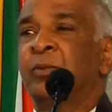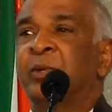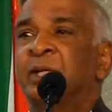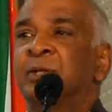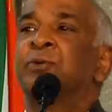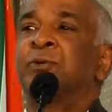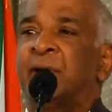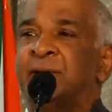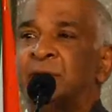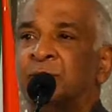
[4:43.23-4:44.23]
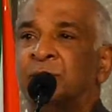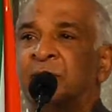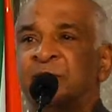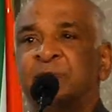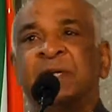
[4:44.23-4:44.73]
where lacuna in the
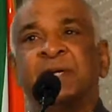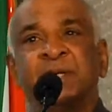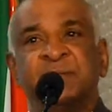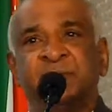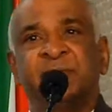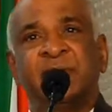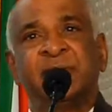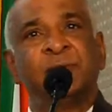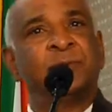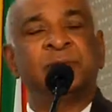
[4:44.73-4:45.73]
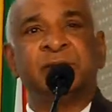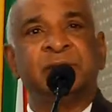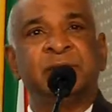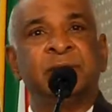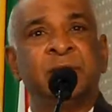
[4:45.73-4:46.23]
law has been identified, or
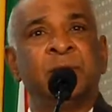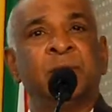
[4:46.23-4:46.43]
indeed